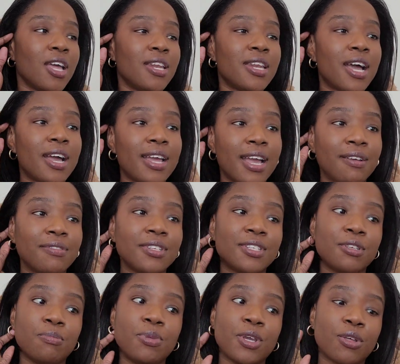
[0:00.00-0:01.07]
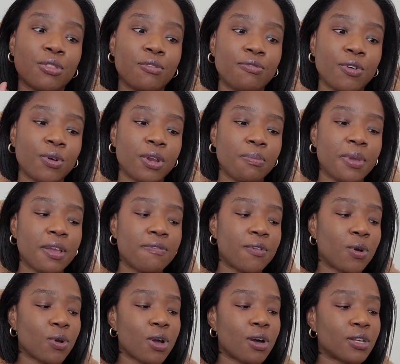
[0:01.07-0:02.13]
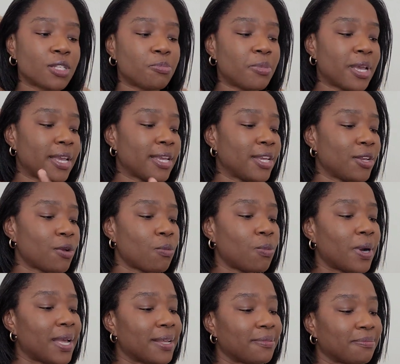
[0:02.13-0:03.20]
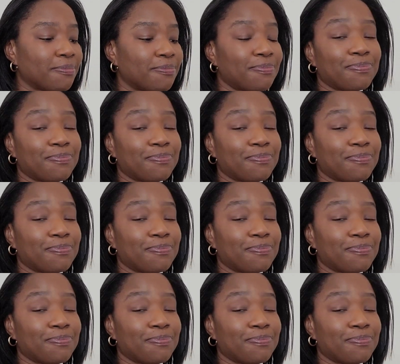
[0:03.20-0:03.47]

not having to be on the phone and make phone calls, but you know what?